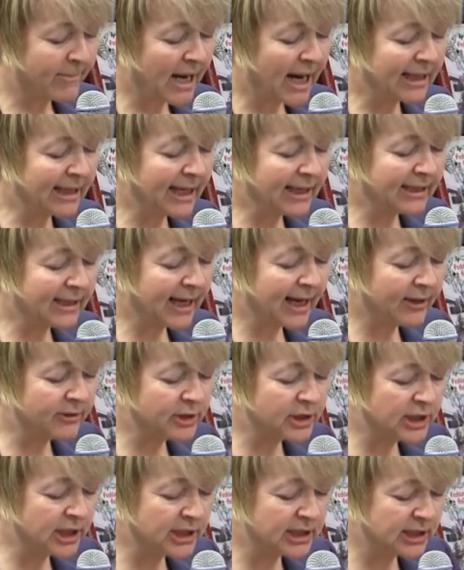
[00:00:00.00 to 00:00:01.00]
I like the
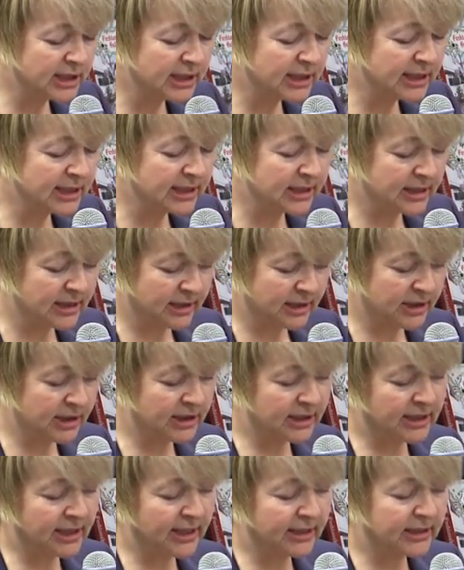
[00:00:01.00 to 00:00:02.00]
house just as it is, she
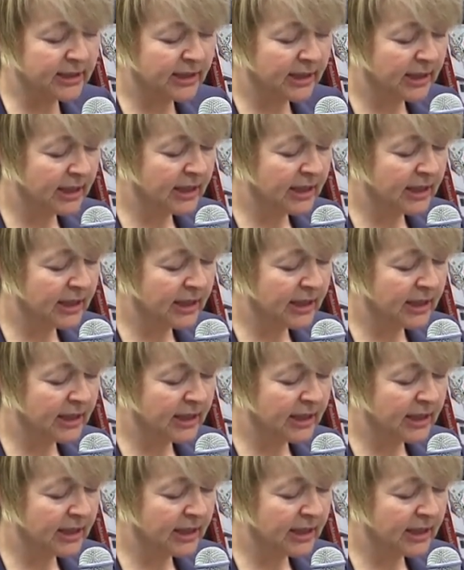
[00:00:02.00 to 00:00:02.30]
said.